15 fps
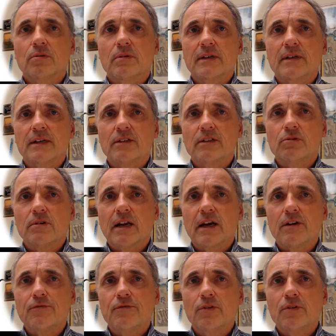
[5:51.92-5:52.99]
So
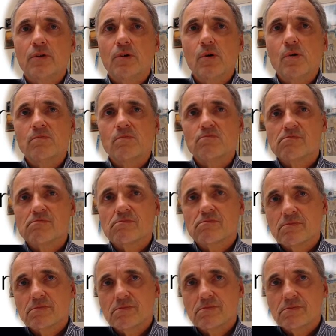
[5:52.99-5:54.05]
retrograde flow,
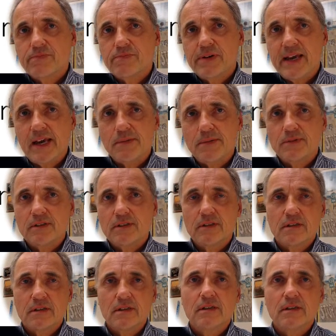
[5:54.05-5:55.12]
perhaps
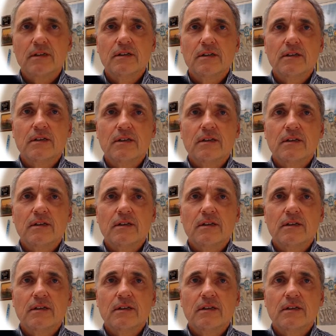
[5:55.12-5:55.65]
in the